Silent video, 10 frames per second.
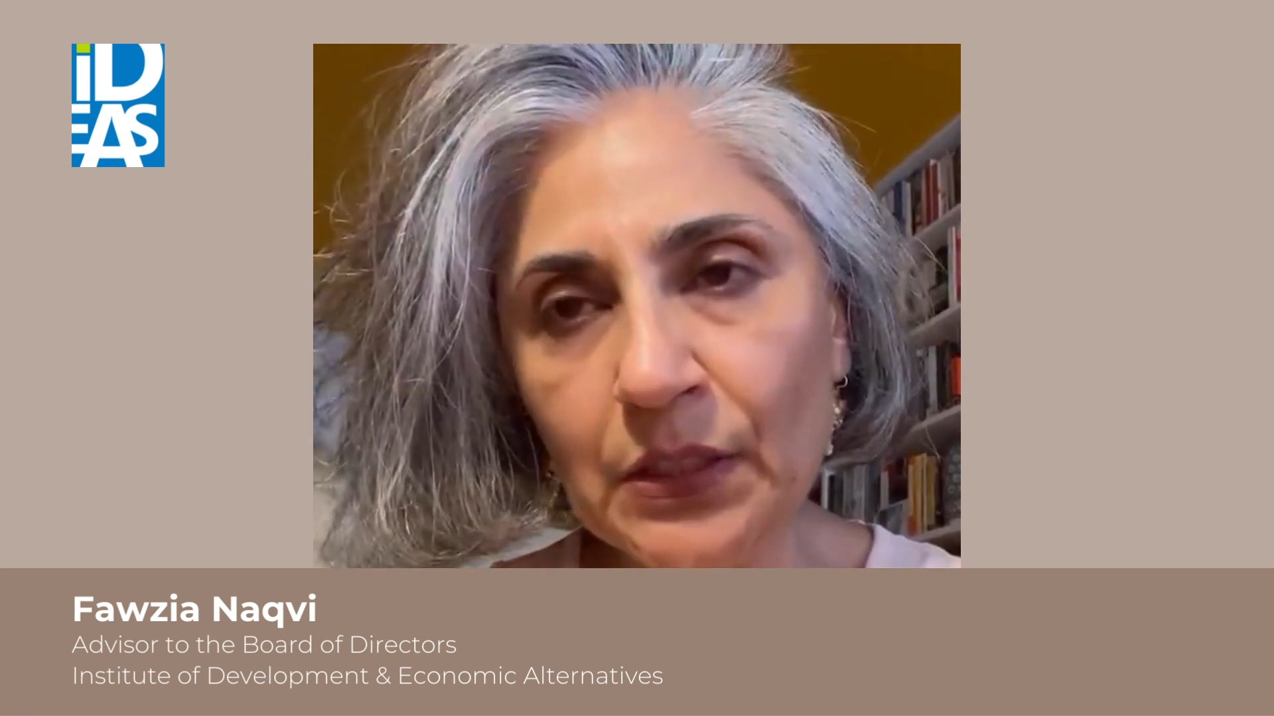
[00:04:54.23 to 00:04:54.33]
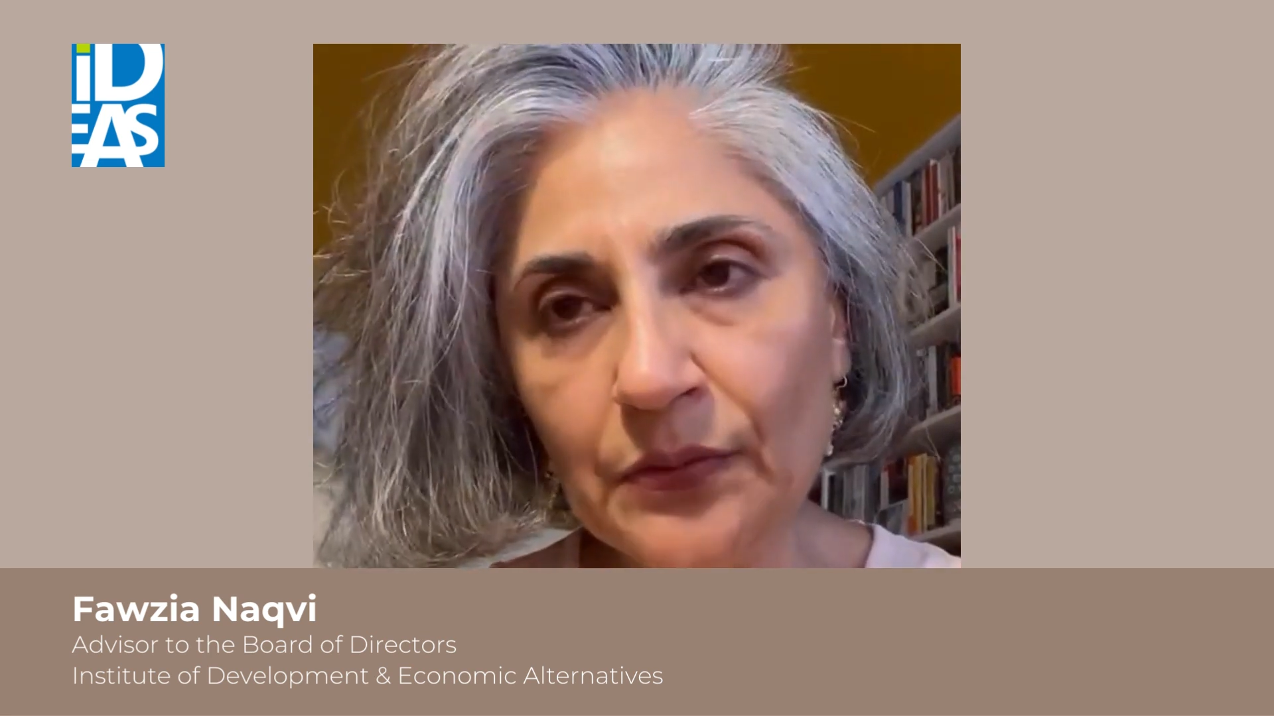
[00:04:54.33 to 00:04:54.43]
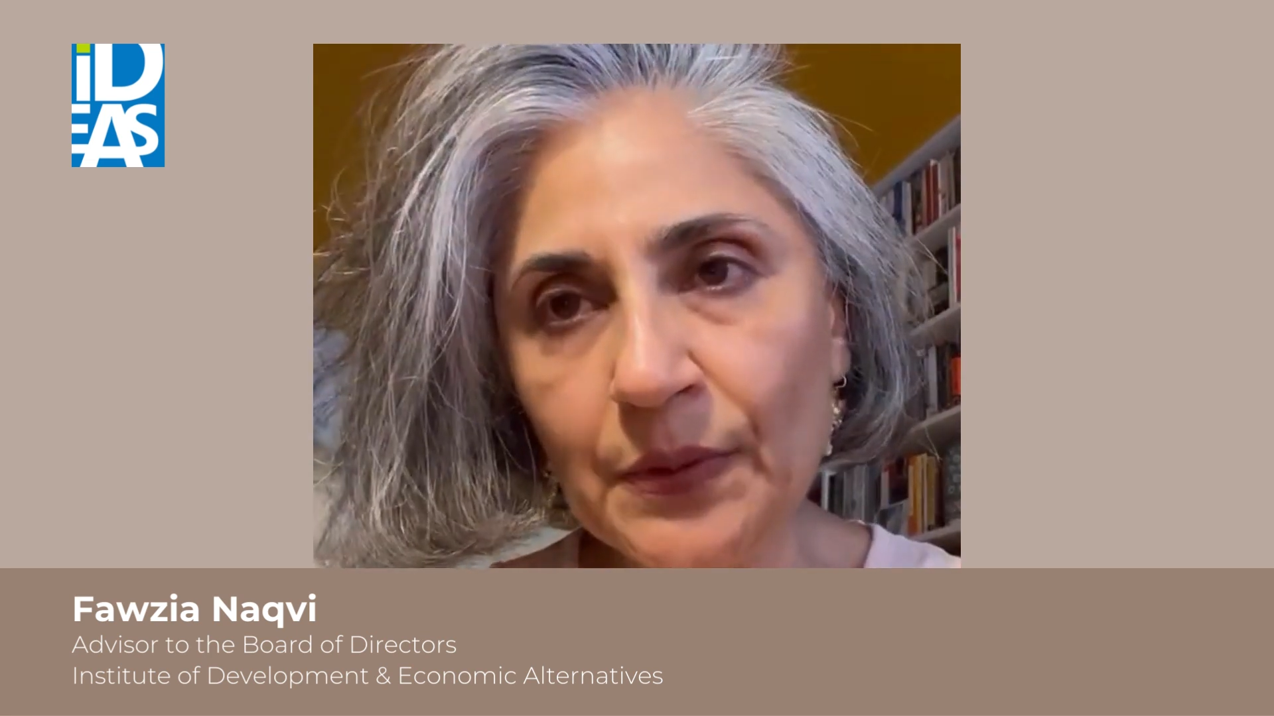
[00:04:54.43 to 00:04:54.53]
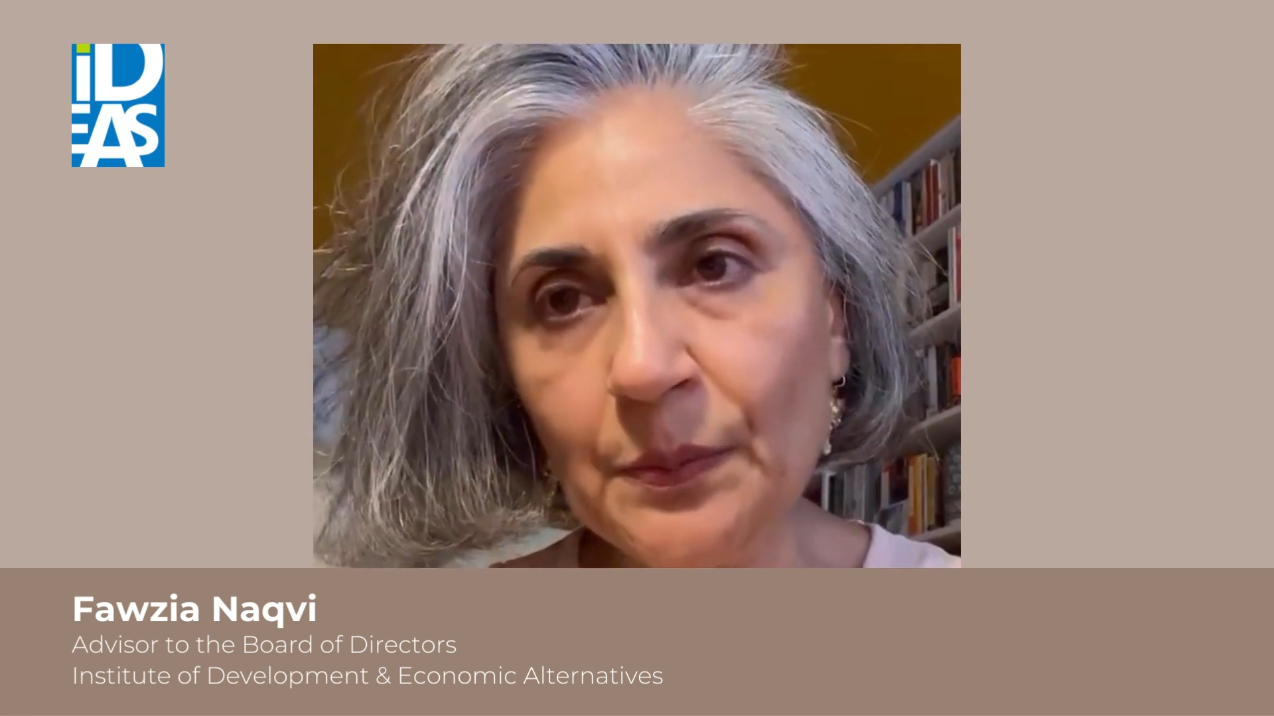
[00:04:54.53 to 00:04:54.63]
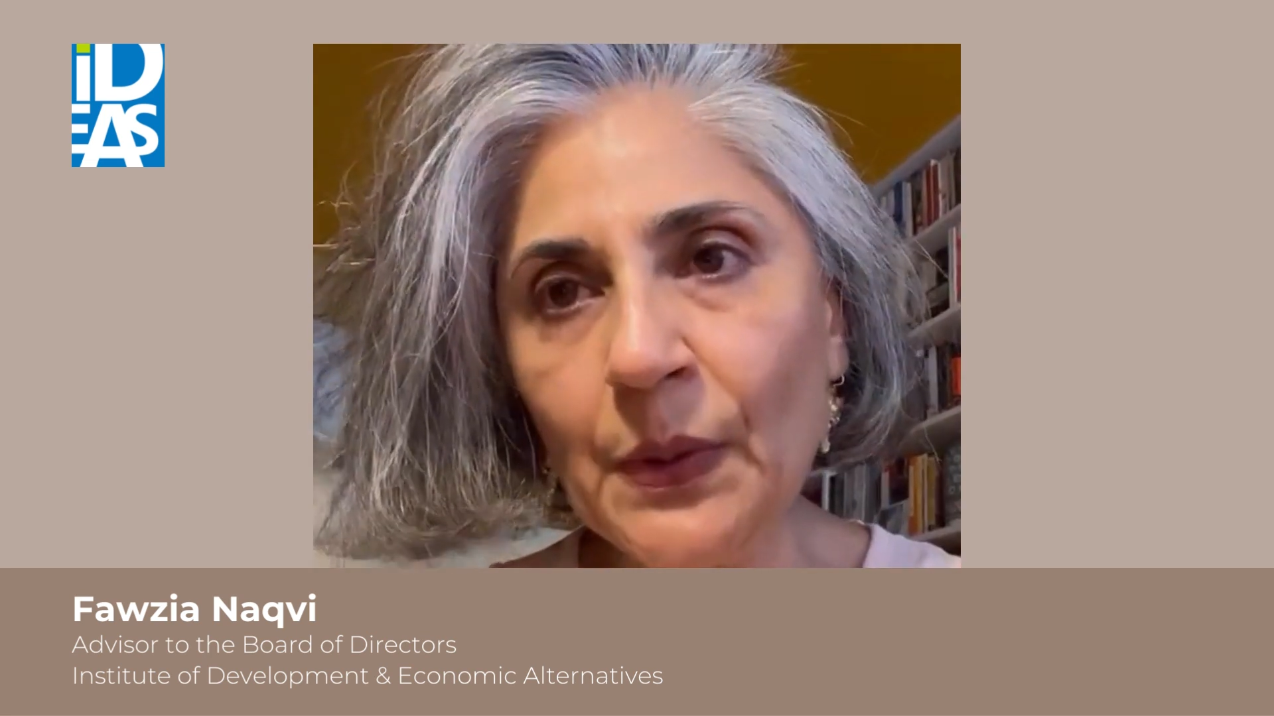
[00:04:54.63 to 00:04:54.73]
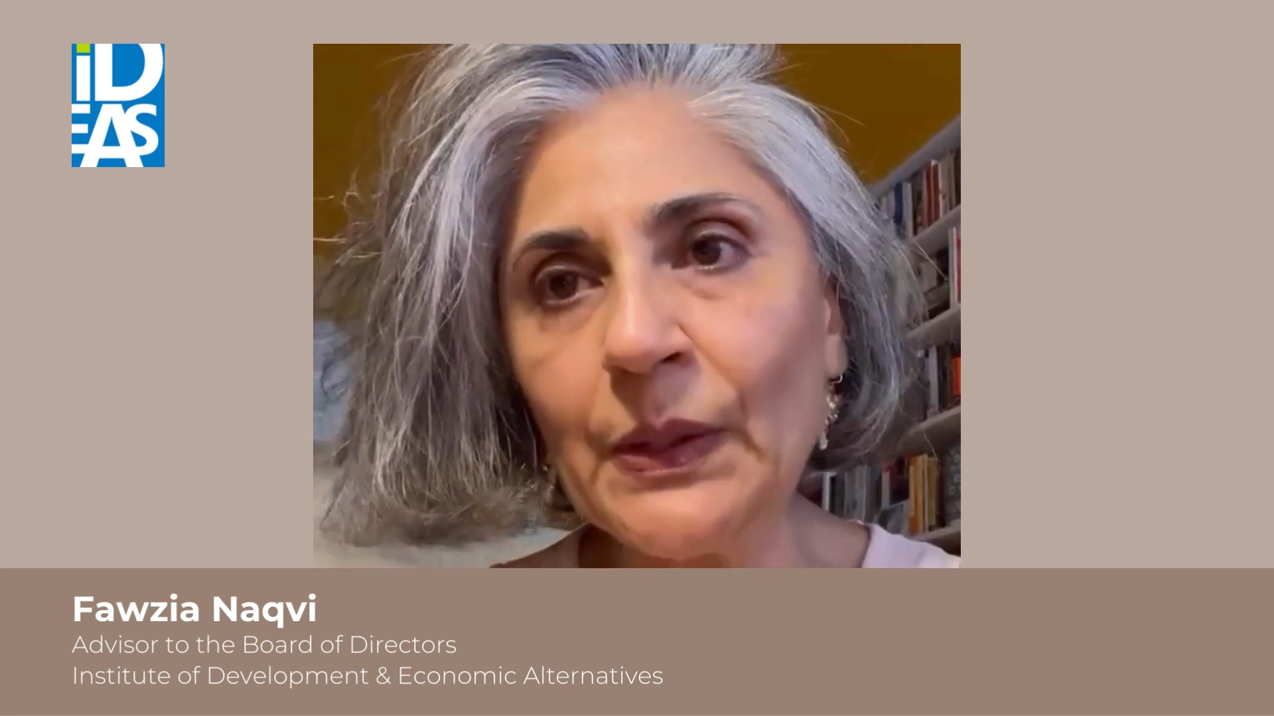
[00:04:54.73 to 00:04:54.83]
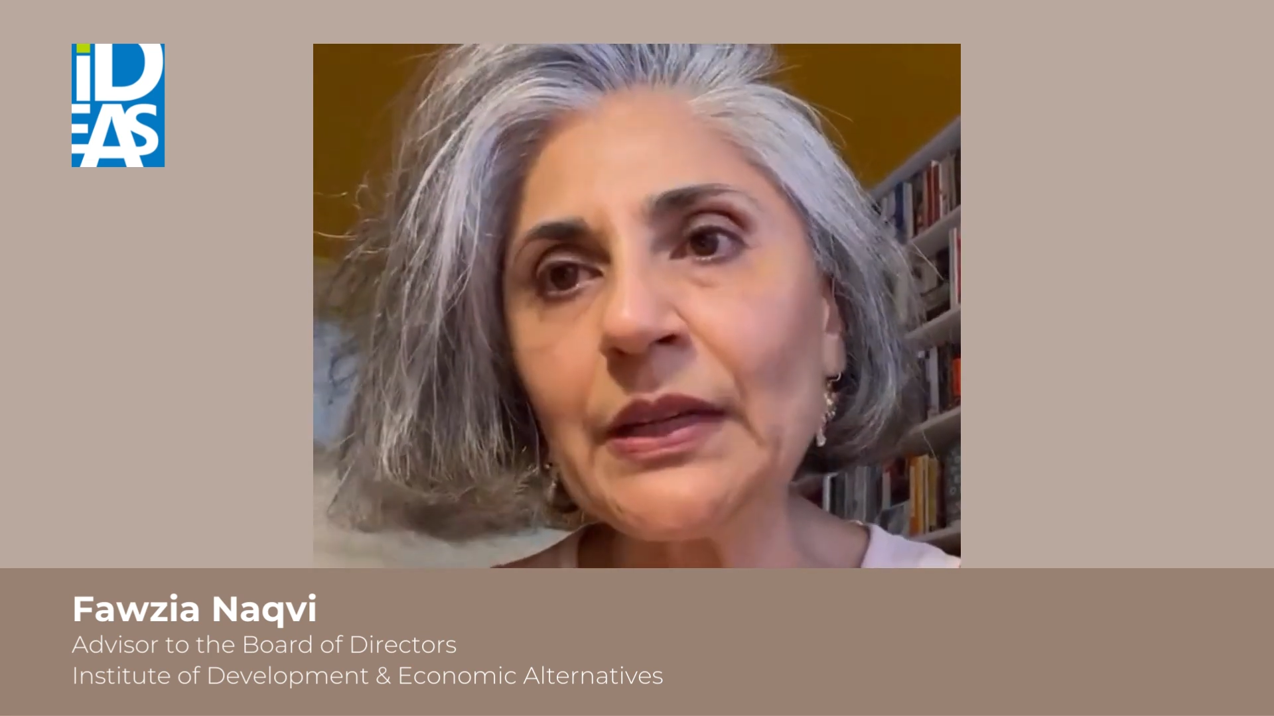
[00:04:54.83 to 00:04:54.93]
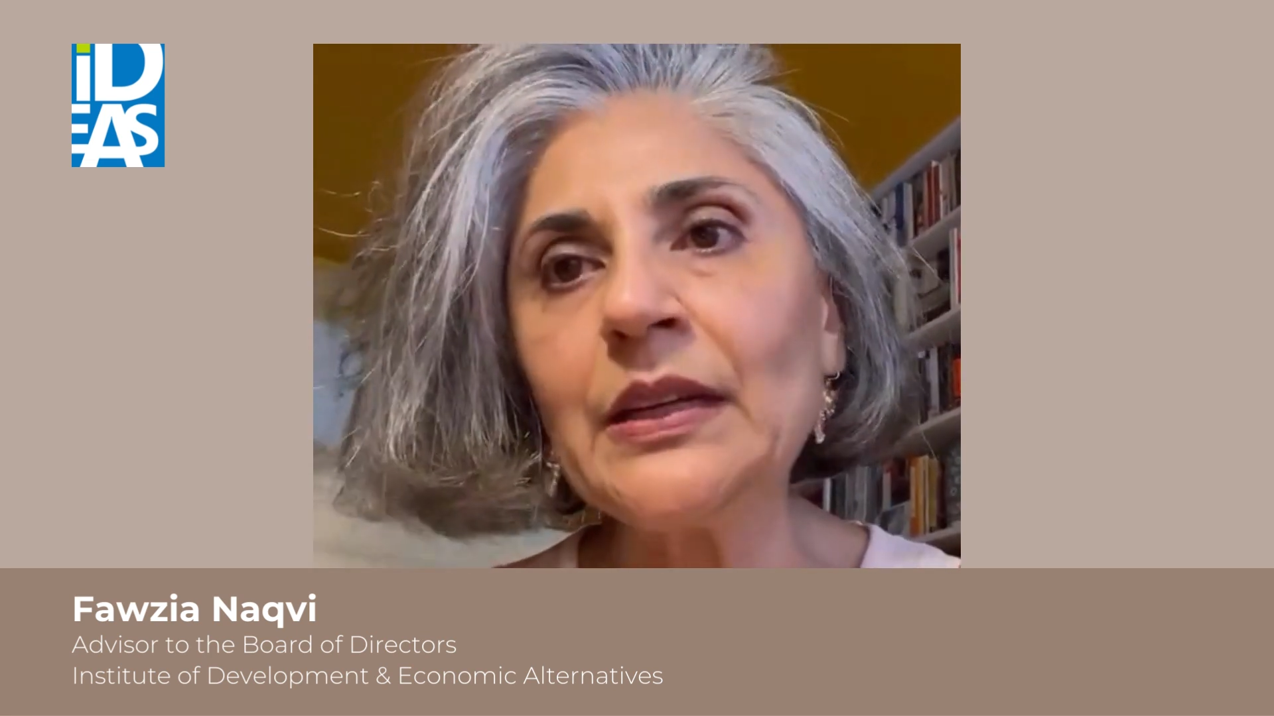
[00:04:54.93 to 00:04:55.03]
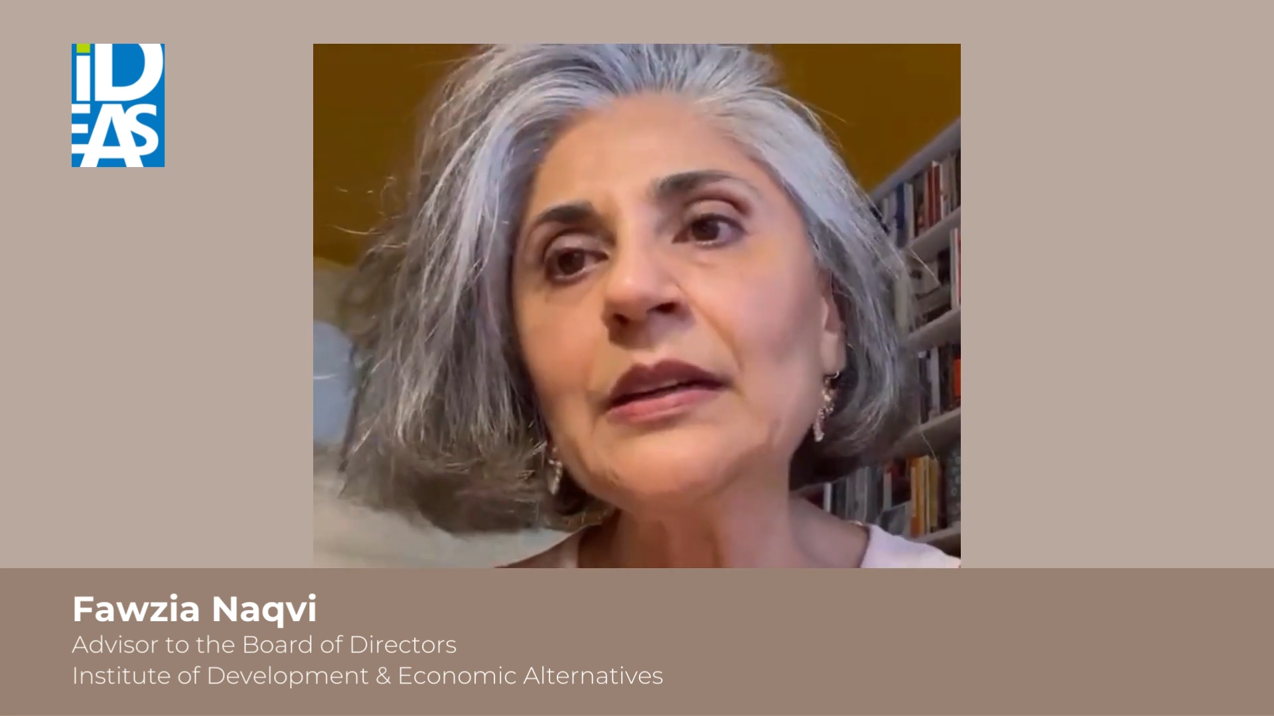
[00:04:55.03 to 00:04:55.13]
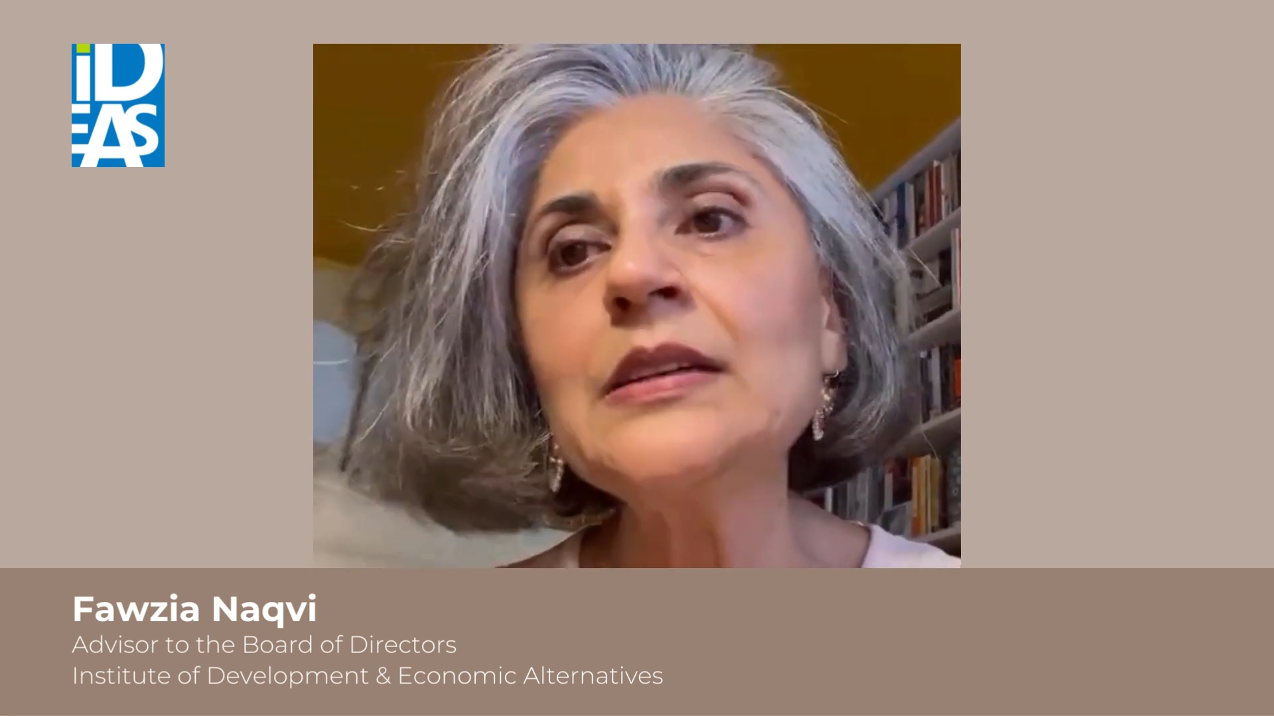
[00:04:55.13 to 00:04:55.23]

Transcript: of the market,